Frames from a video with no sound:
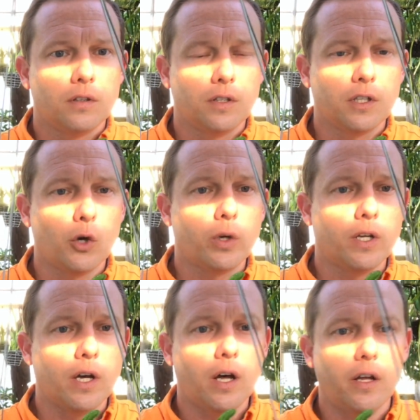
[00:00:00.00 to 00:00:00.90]
the
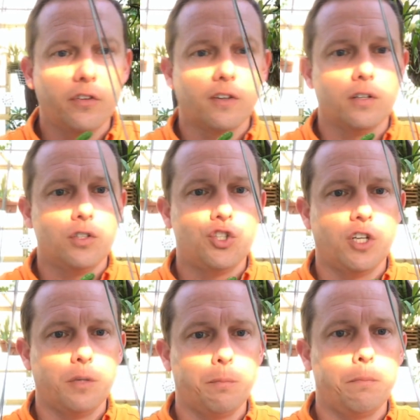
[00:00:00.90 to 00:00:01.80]
coconut husk
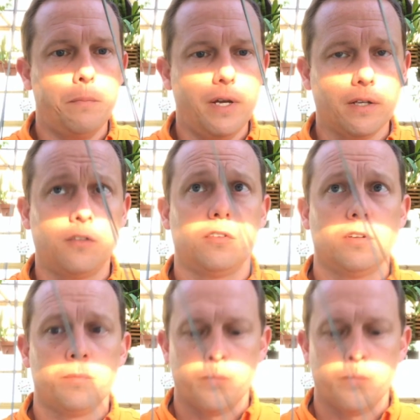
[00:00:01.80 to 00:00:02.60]
chip mix.